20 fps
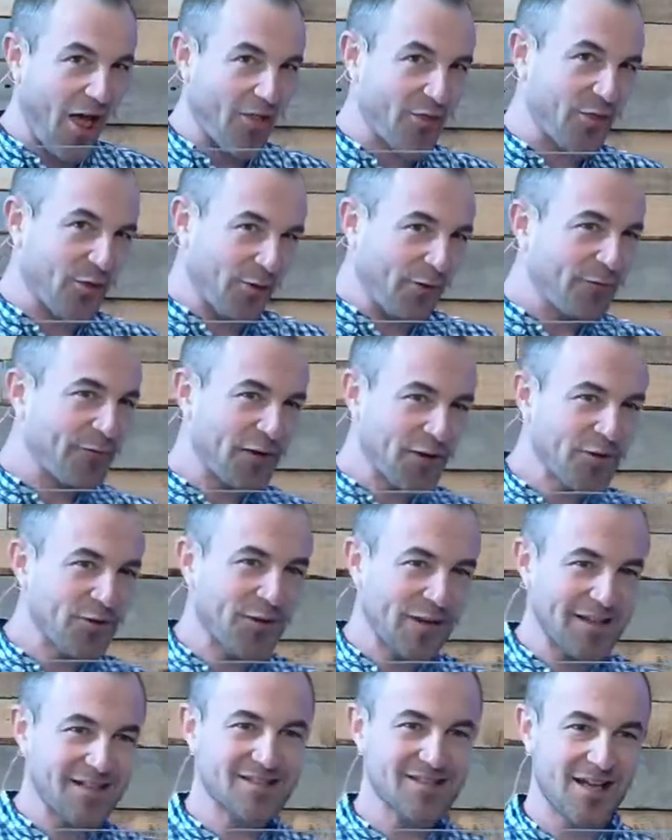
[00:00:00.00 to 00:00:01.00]
There are a few
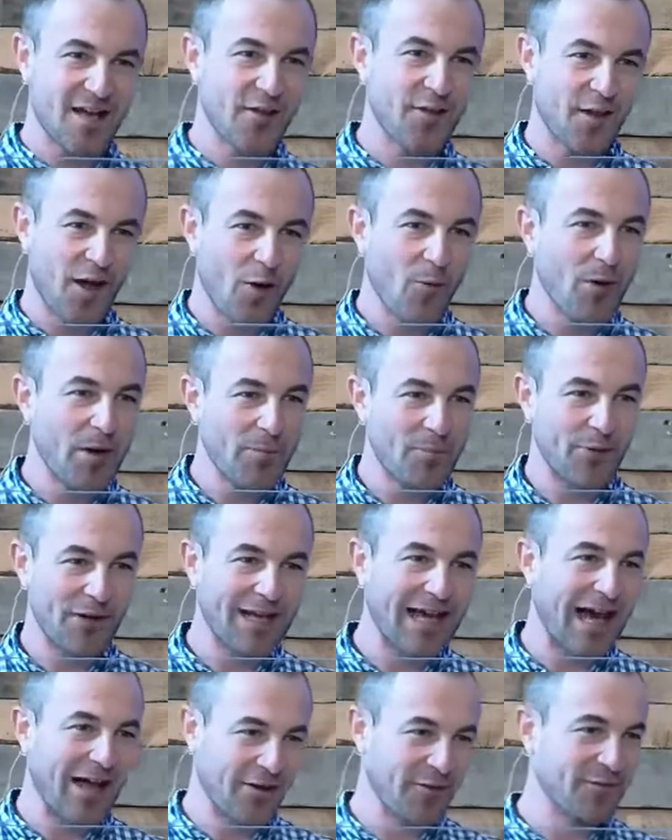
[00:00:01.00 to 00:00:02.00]
things I want to
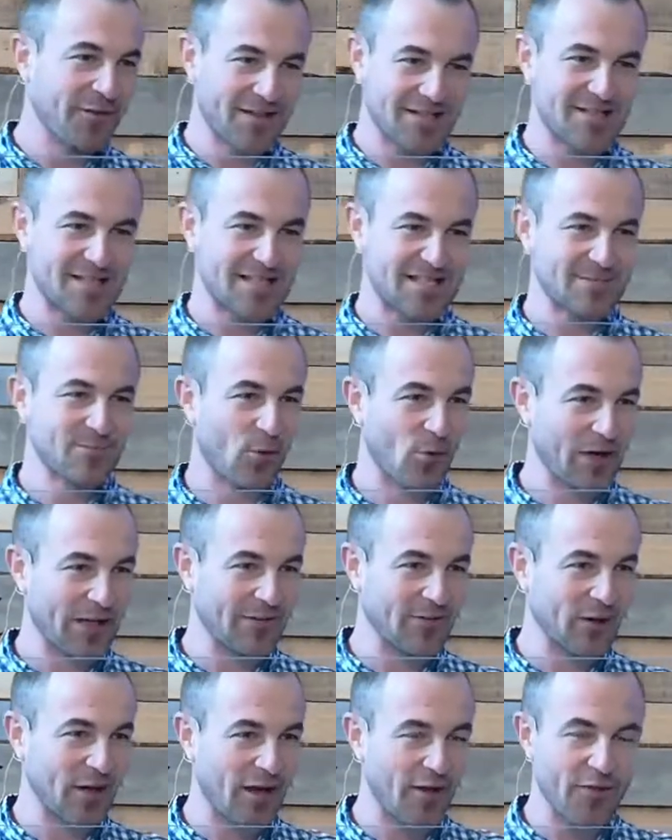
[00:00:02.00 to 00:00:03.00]
bring out of this
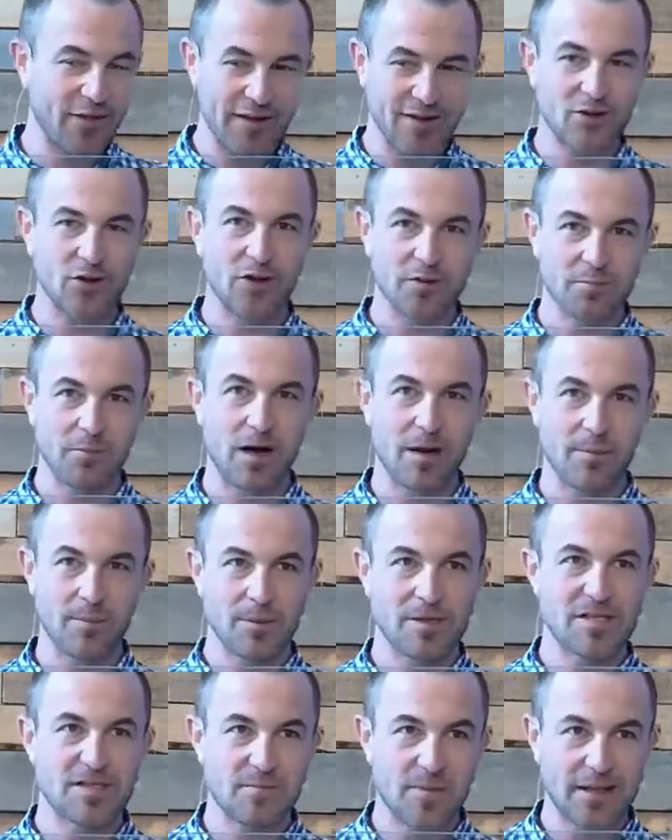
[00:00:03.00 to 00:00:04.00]
morning that I think God might
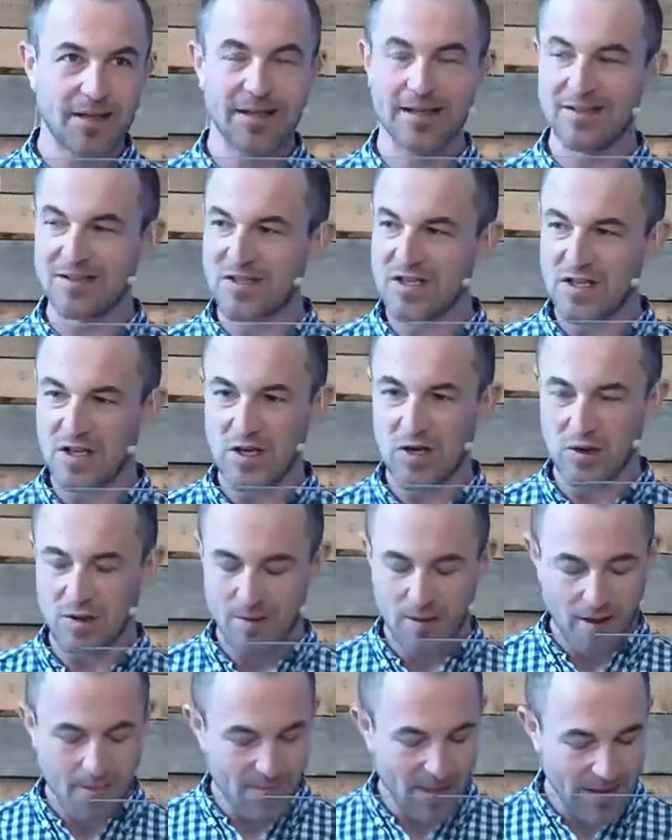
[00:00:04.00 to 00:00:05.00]
be speaking to you,
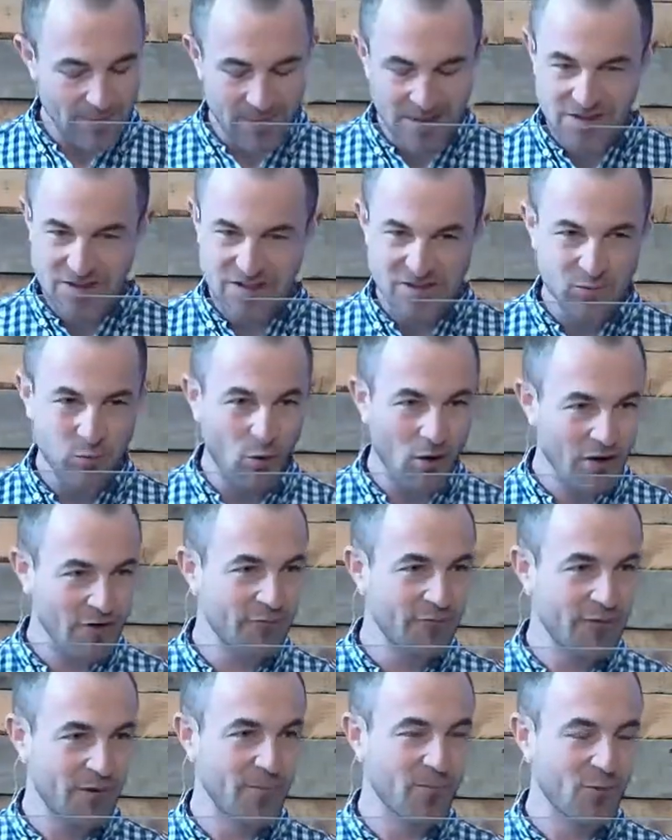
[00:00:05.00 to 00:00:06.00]
and maybe just one
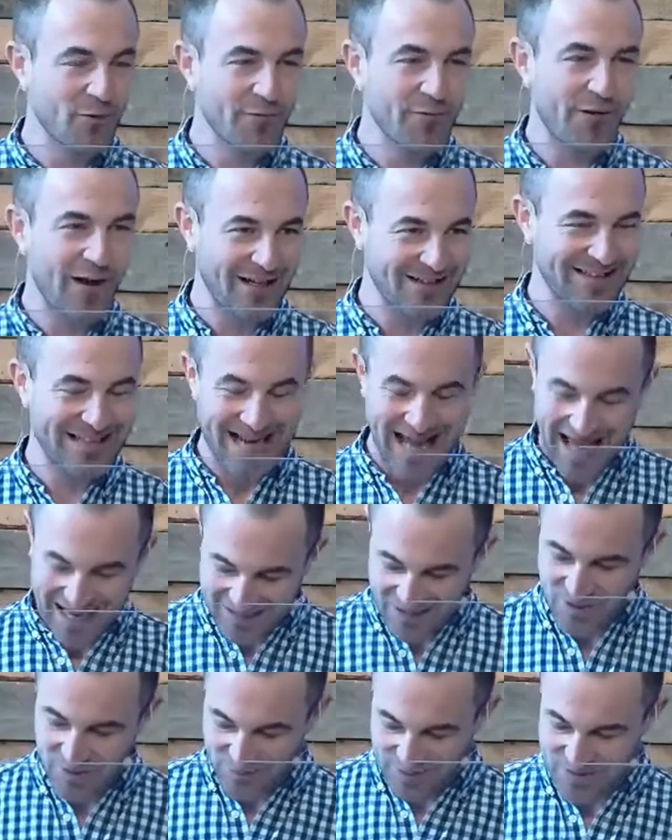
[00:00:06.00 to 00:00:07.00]
of them will find an
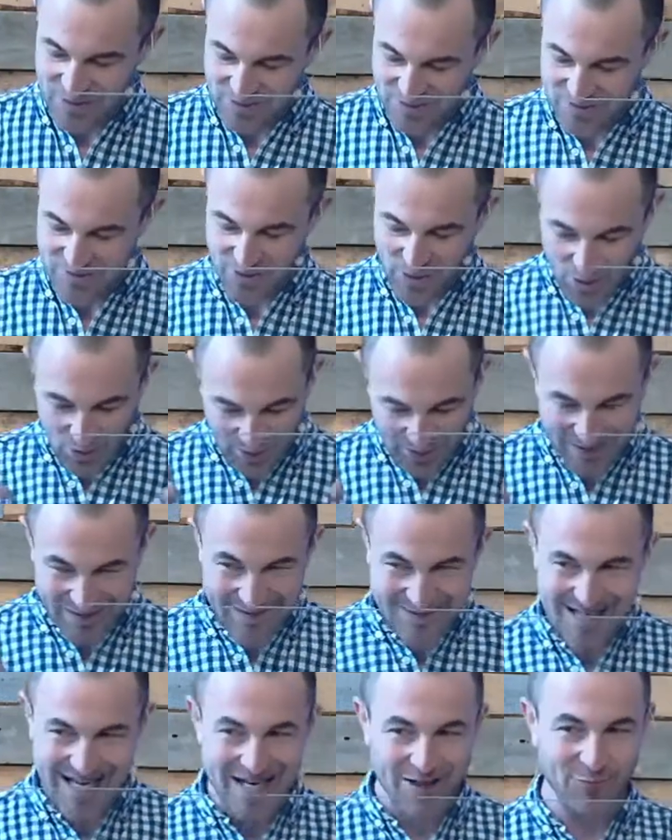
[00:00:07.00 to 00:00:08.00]
anchor in your soul and
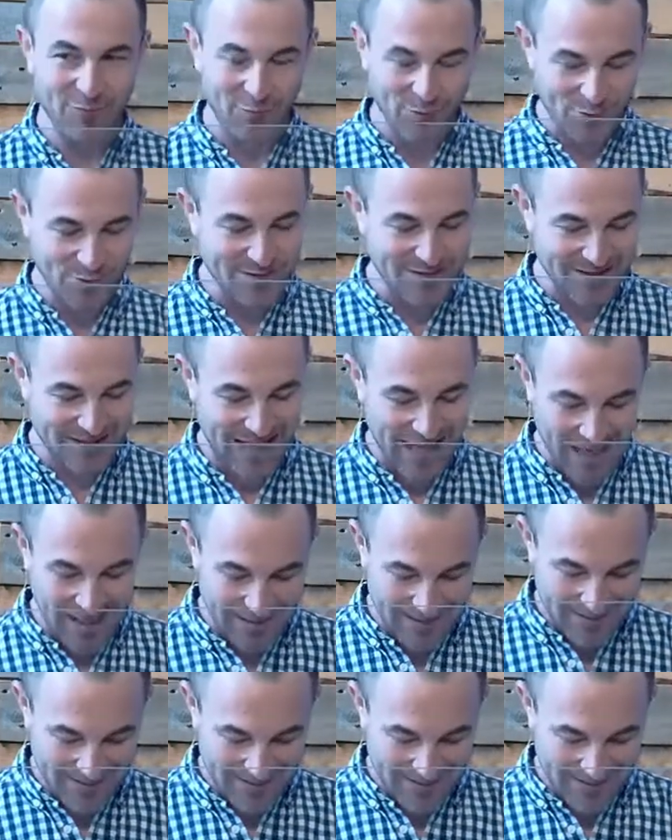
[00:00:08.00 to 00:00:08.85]
take root today.